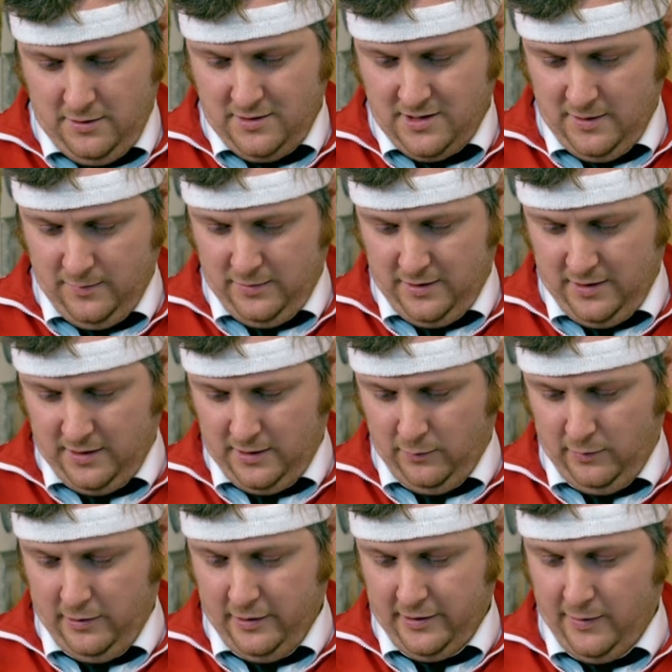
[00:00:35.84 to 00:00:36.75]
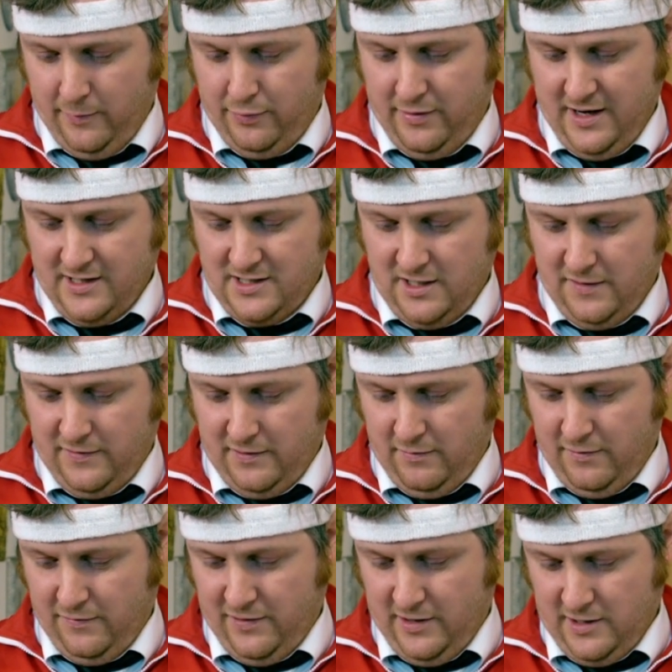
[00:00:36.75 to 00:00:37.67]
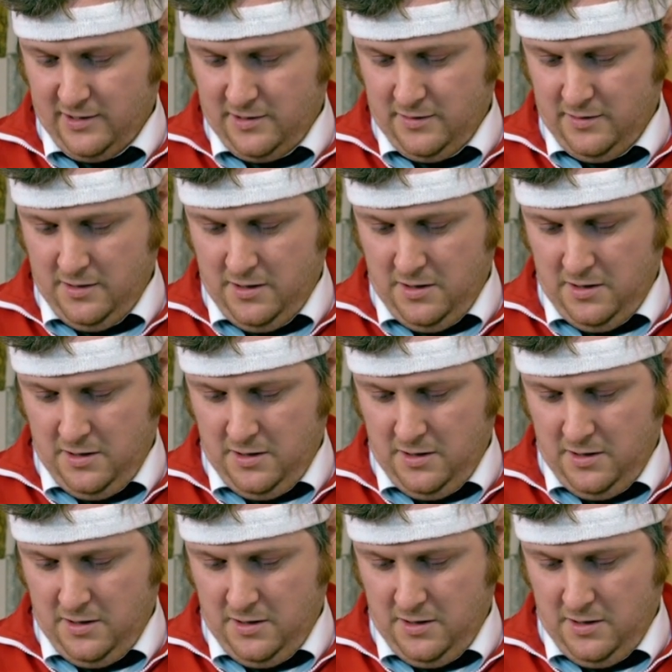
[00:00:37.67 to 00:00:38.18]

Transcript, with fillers: do something that will look impressive in reverse.